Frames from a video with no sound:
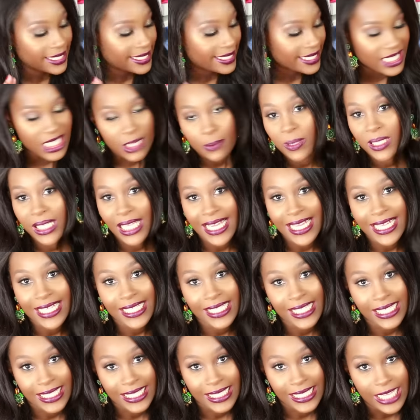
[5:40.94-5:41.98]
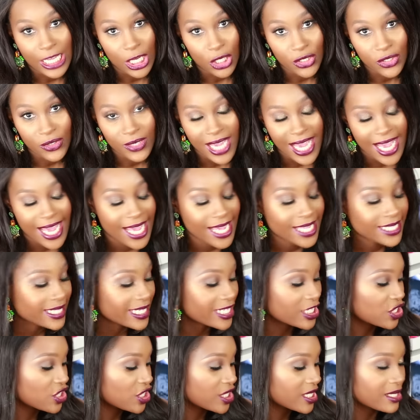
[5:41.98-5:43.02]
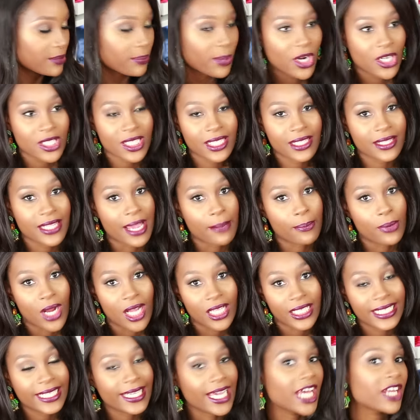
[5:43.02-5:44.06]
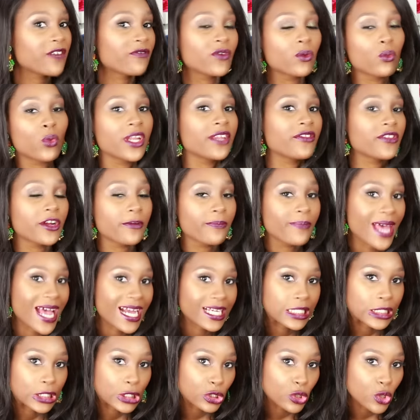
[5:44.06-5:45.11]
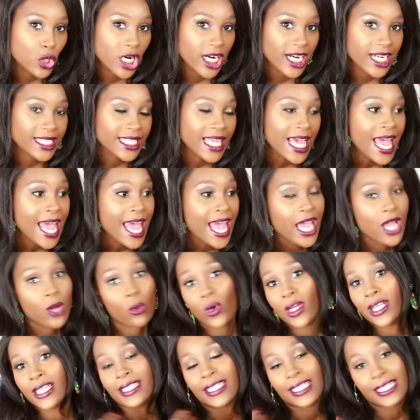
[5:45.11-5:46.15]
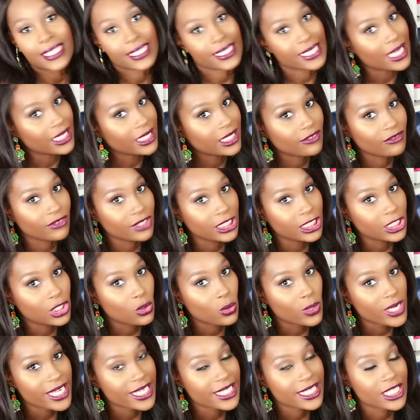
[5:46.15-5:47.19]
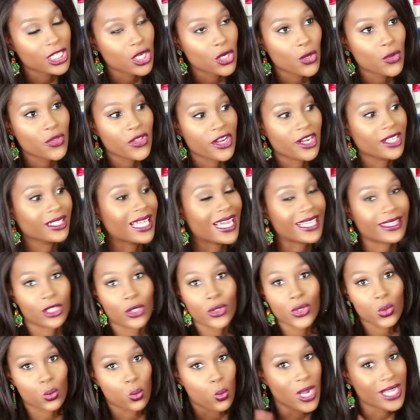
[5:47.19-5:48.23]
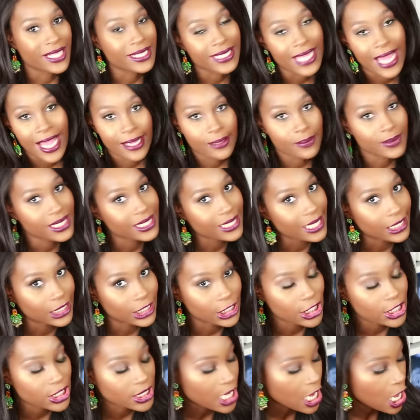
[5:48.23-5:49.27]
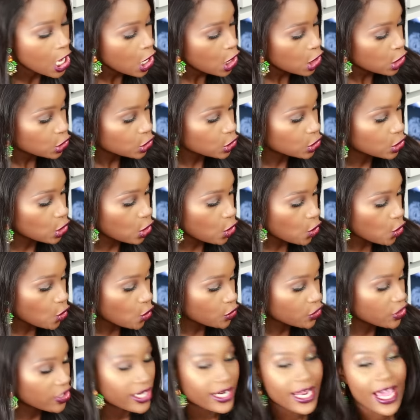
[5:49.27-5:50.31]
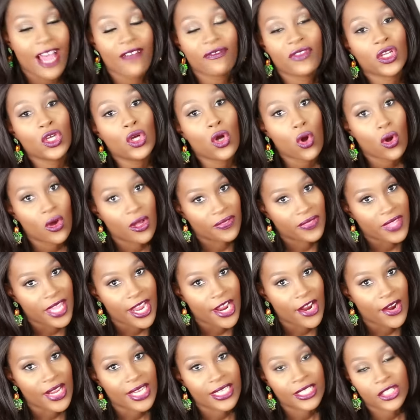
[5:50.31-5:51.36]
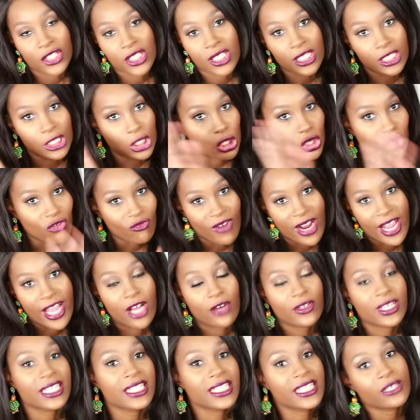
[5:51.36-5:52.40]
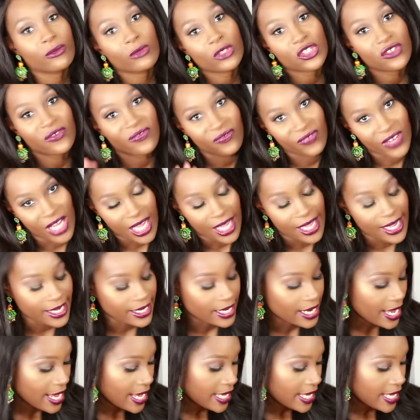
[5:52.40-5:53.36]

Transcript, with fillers: displays to sell you guys. It's just a person that probably got it from one of their MAC stores and wanted to sell it really quick. So they're like those one-time sellers. So you're going to have to go on there and just look around and see what you find.